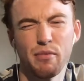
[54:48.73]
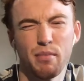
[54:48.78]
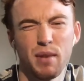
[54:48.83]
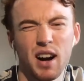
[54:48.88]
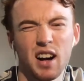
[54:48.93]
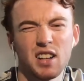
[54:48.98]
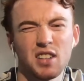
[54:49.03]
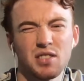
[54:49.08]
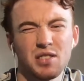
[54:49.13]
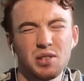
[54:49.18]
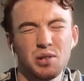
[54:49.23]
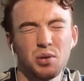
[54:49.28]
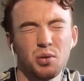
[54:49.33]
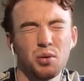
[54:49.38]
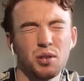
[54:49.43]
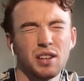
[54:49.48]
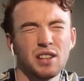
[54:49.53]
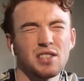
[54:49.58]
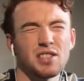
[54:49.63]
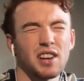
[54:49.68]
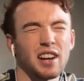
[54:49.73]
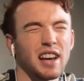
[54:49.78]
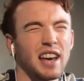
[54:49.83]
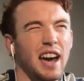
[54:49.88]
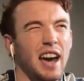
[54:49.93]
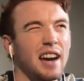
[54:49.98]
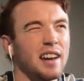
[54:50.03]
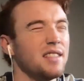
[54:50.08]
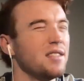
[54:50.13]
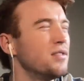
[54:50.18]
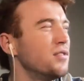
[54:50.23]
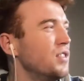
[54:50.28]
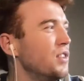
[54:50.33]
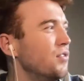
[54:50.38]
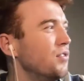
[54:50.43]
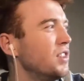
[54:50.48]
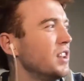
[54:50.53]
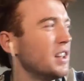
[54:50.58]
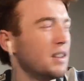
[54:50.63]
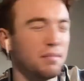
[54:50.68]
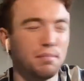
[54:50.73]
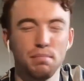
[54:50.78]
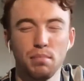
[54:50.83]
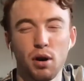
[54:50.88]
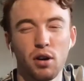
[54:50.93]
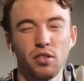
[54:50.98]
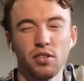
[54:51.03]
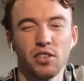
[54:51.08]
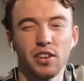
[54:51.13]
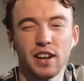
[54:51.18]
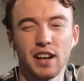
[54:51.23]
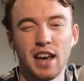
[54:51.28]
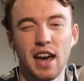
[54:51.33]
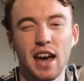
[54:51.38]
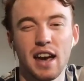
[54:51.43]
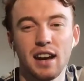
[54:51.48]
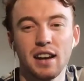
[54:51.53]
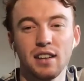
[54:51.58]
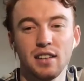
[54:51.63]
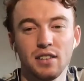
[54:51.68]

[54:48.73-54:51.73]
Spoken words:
Gorney's like $8.50, and Bont's like $8.